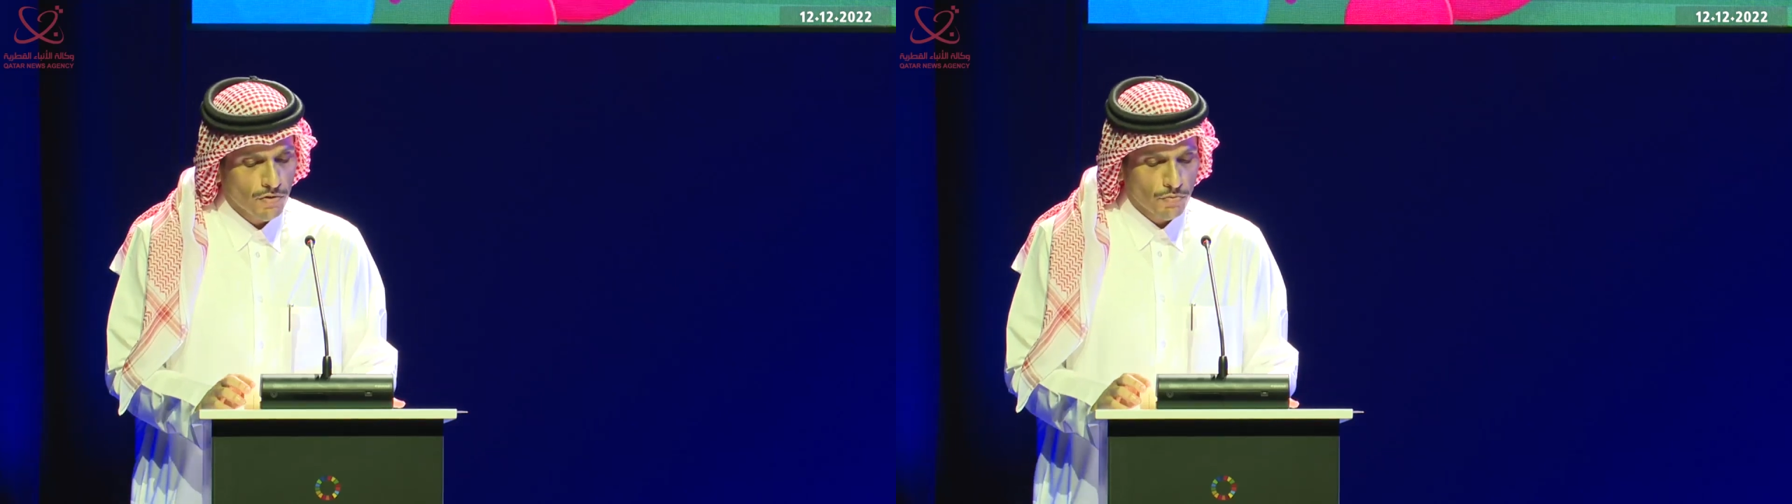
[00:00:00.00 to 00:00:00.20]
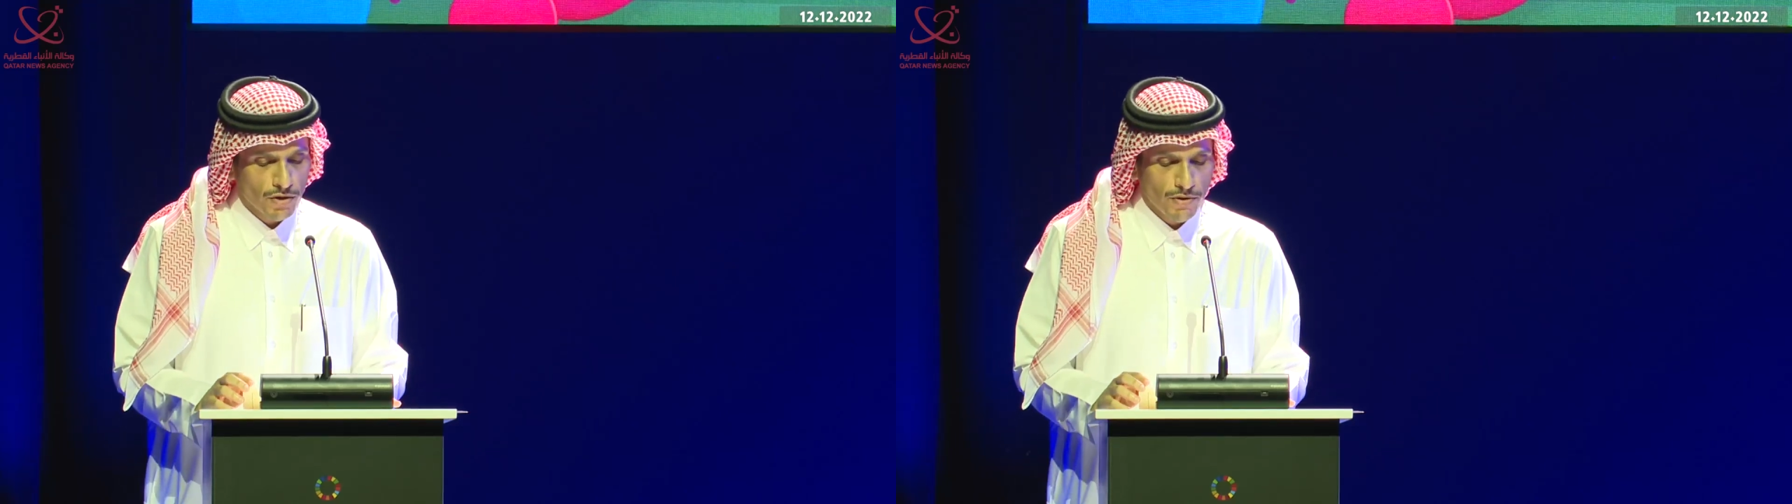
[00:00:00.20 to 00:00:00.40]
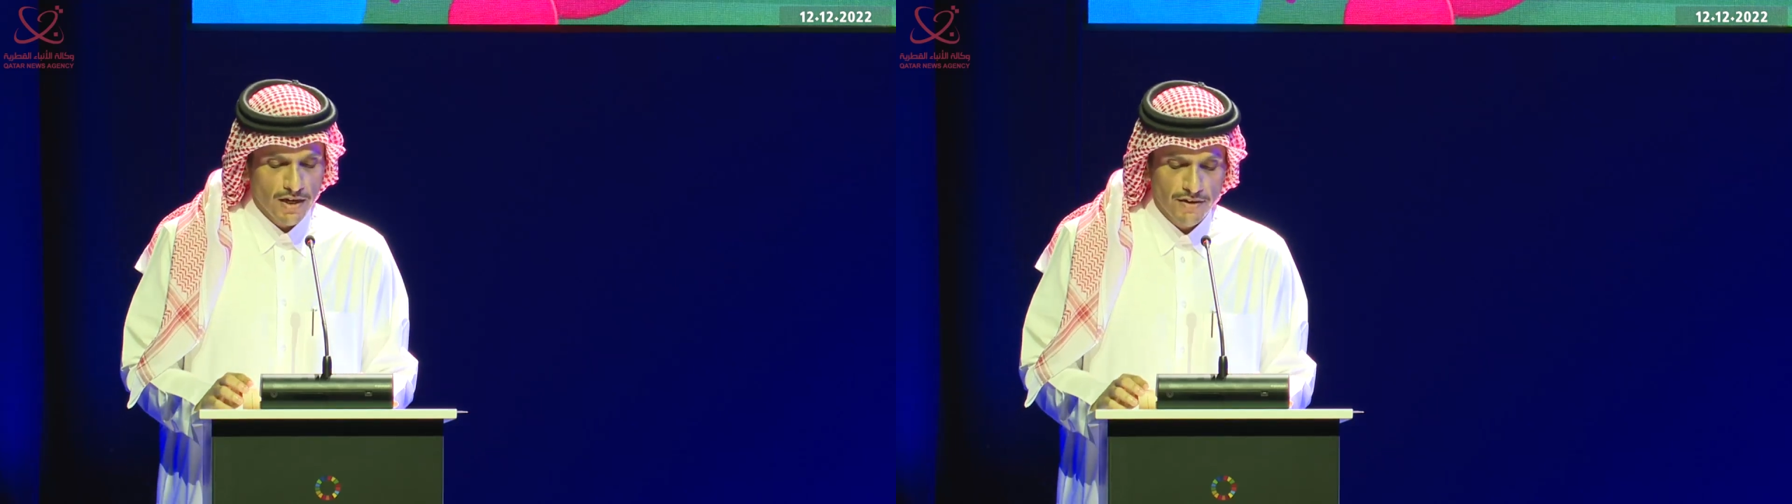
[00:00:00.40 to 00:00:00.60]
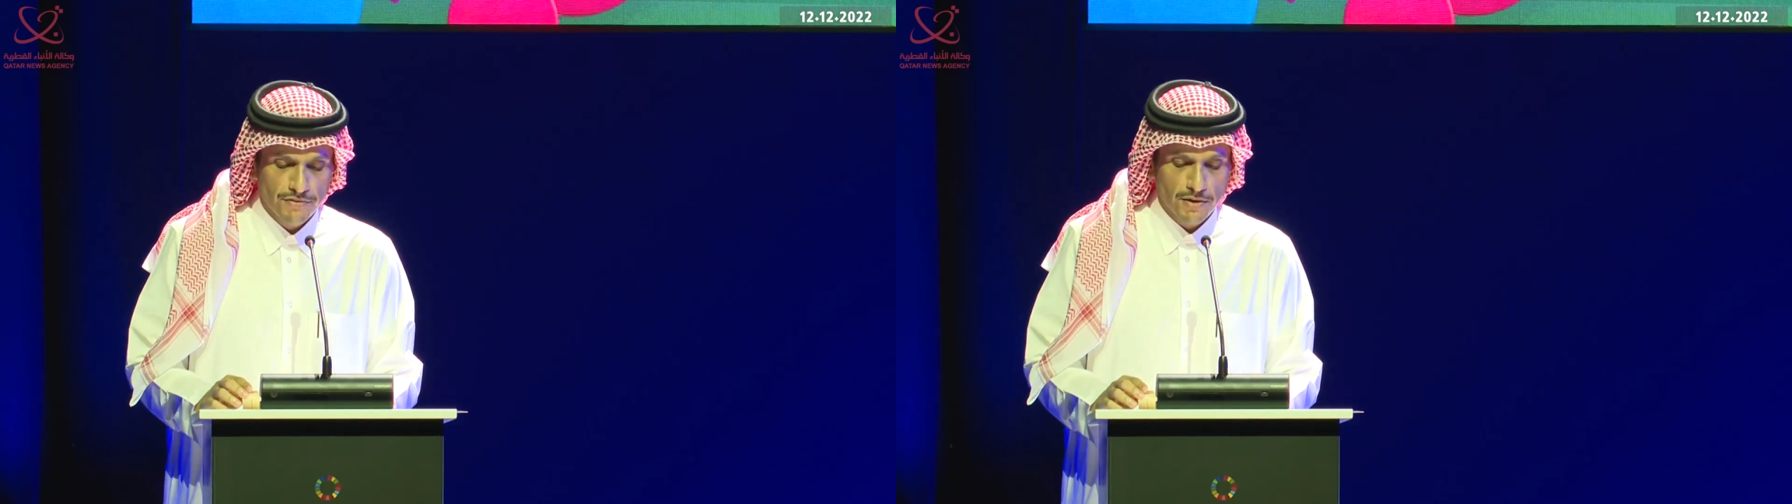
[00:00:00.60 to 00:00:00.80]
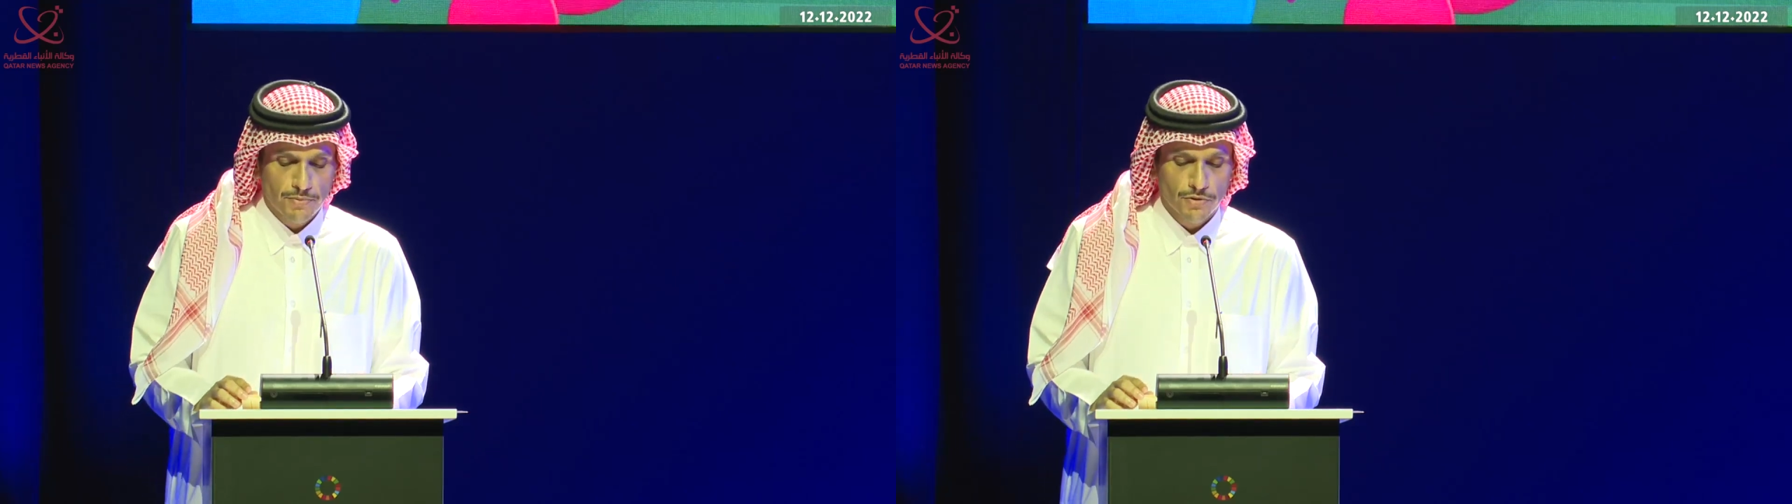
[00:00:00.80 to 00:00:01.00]
we will have
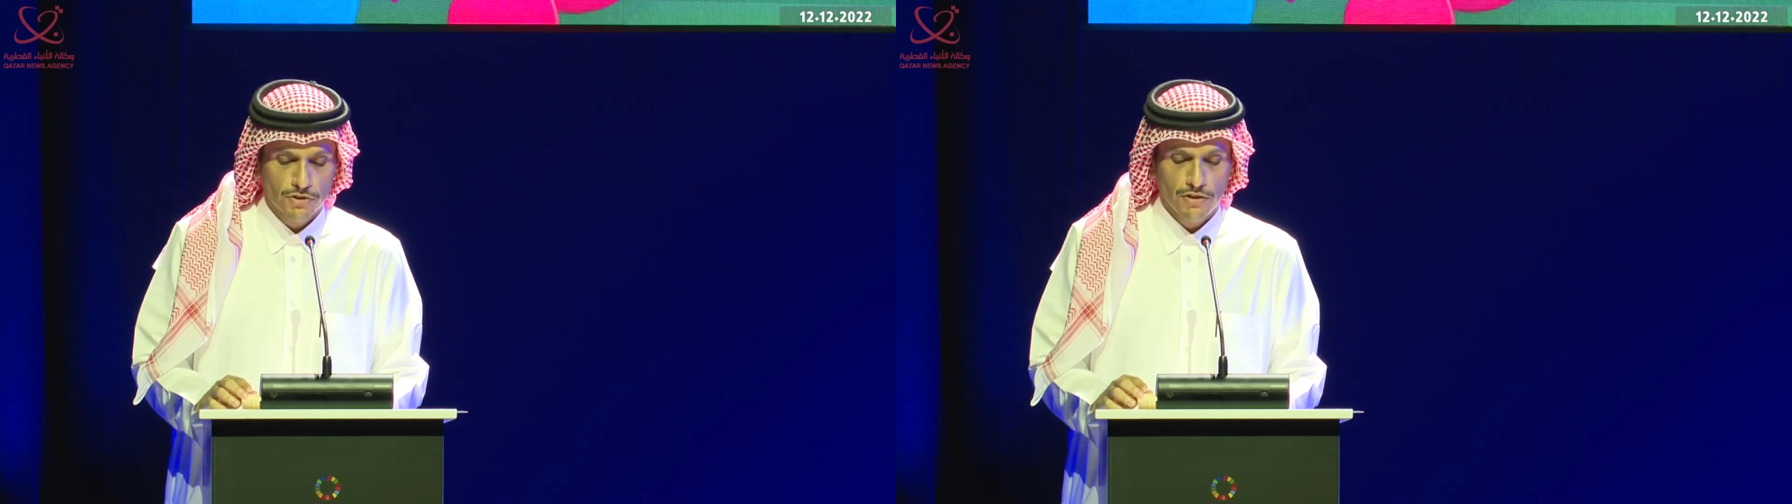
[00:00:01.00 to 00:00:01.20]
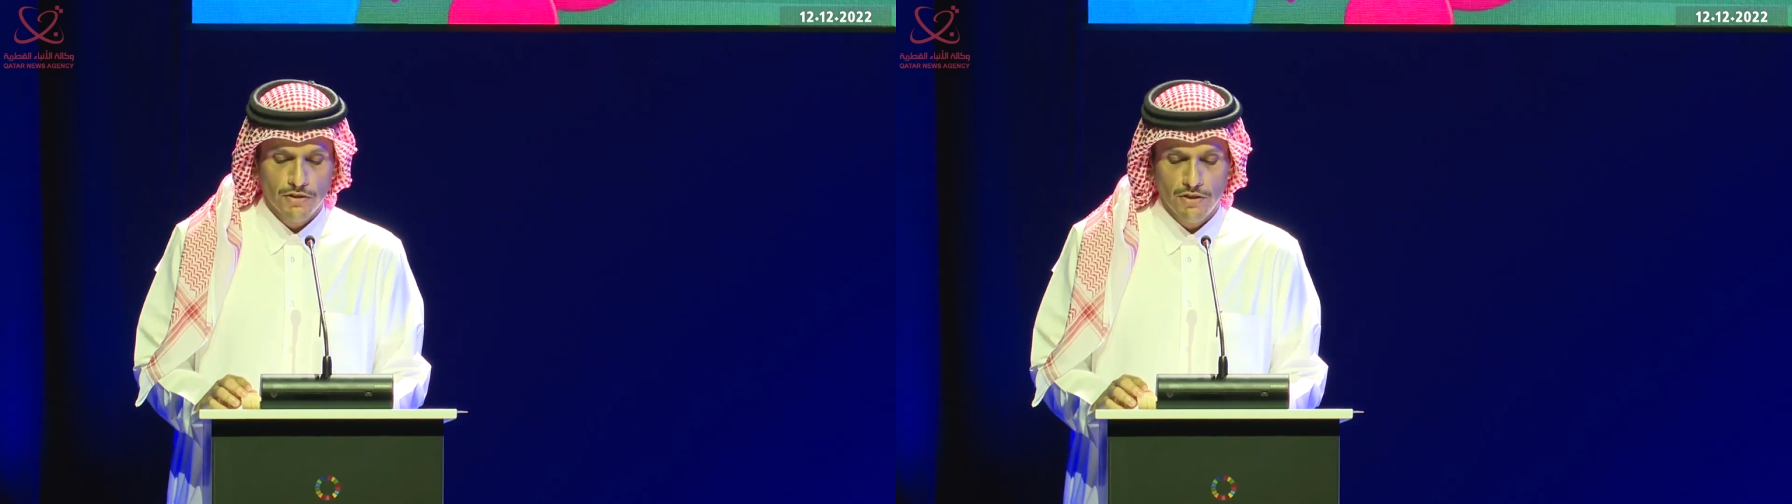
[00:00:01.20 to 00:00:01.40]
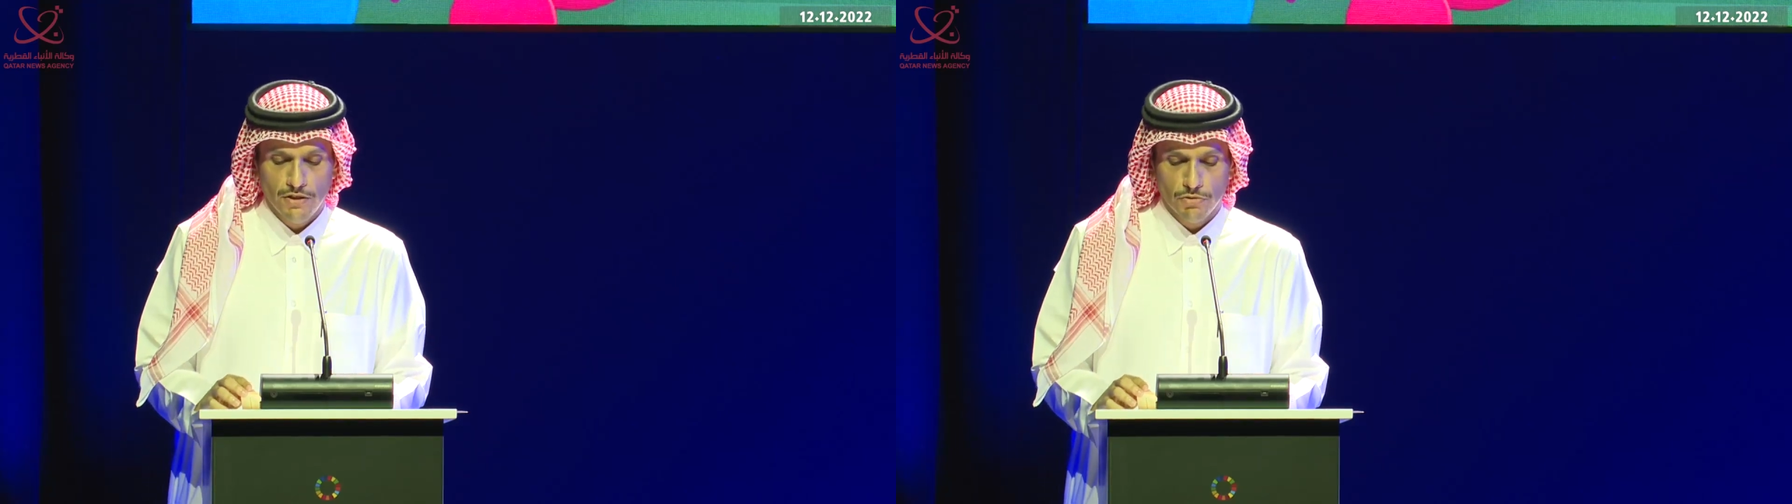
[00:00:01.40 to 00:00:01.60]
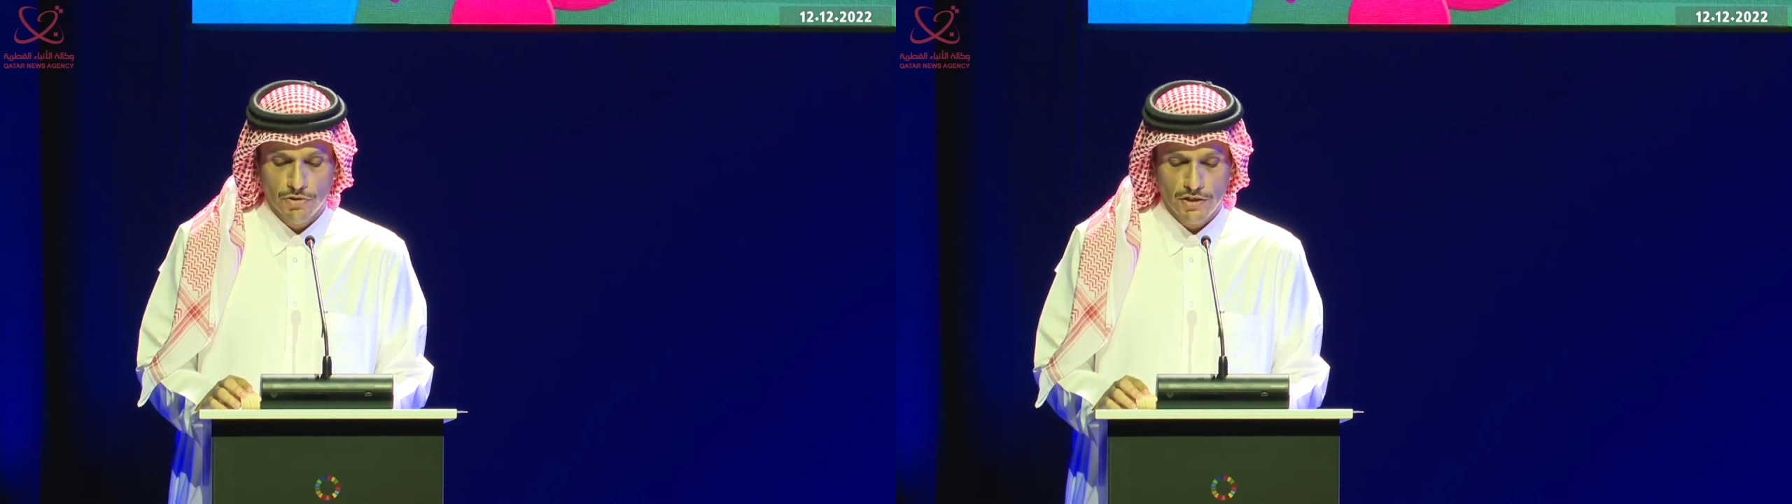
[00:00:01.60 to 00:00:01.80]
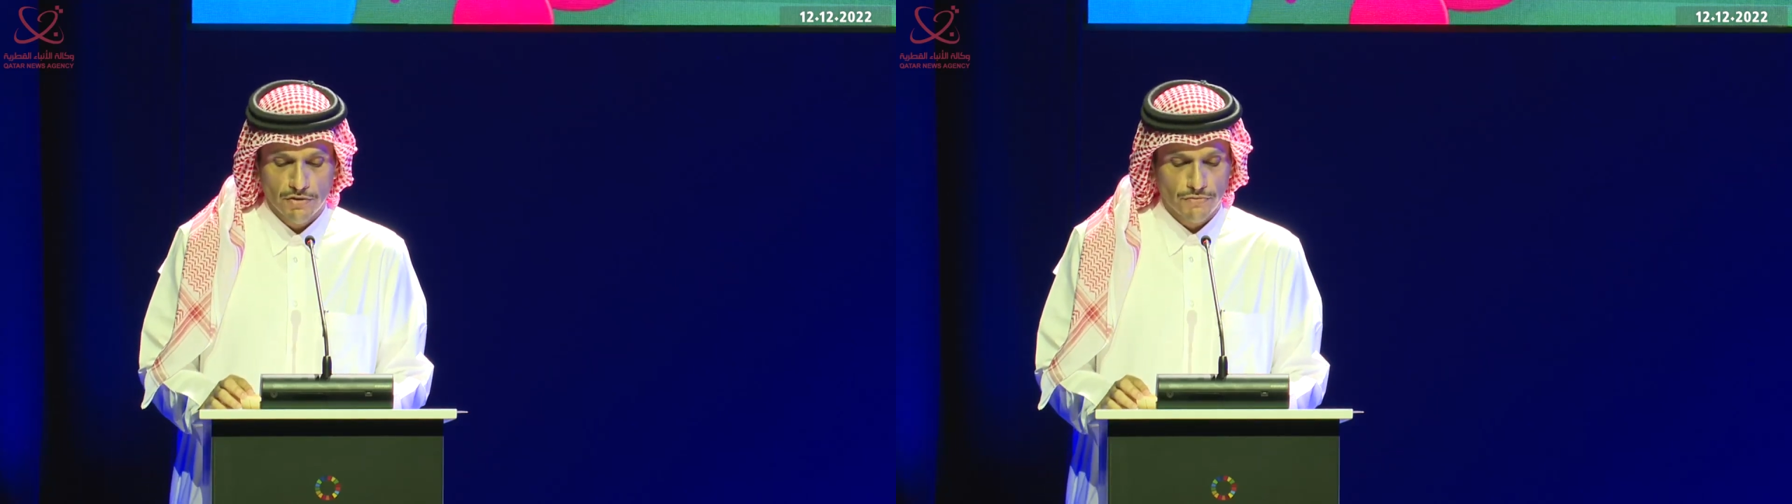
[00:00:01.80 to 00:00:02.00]
the opportunity to hear